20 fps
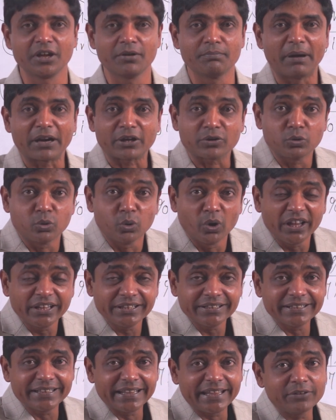But
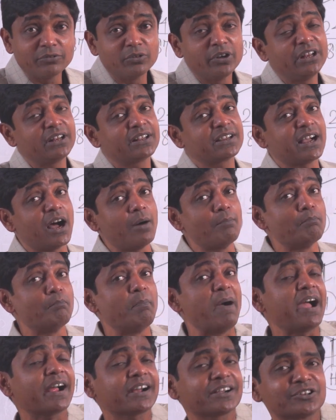when they will come
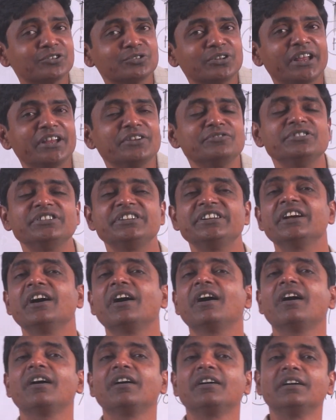back to the India,
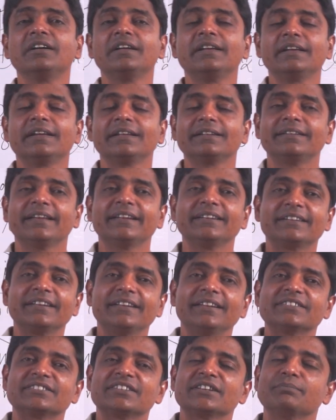then
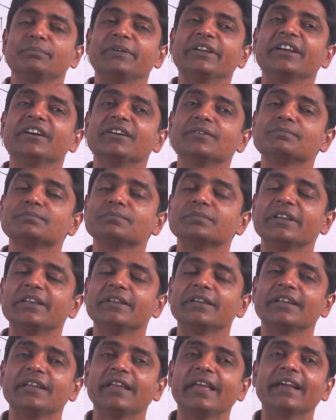relation become
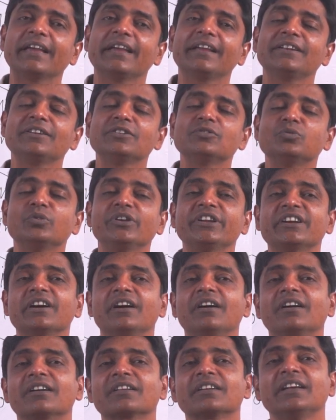again
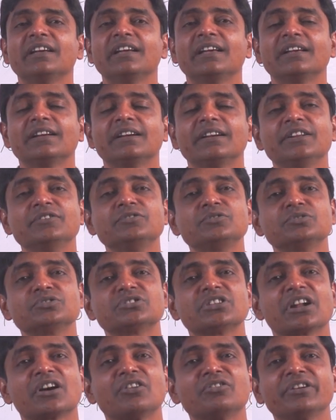weaker due to
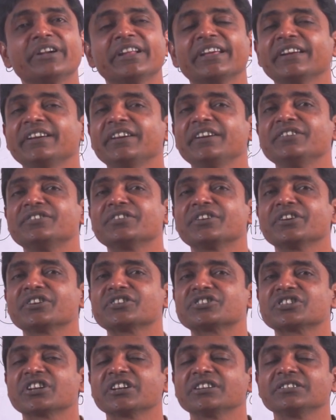surrounding
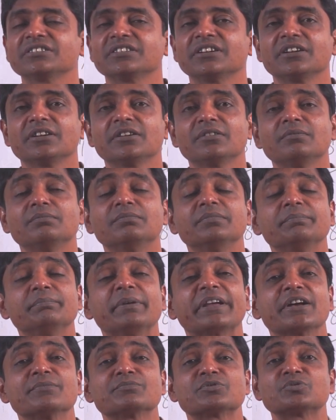interaction,
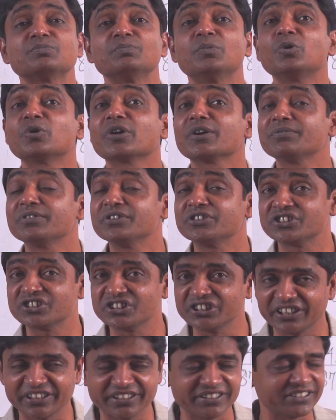becomes more efficient.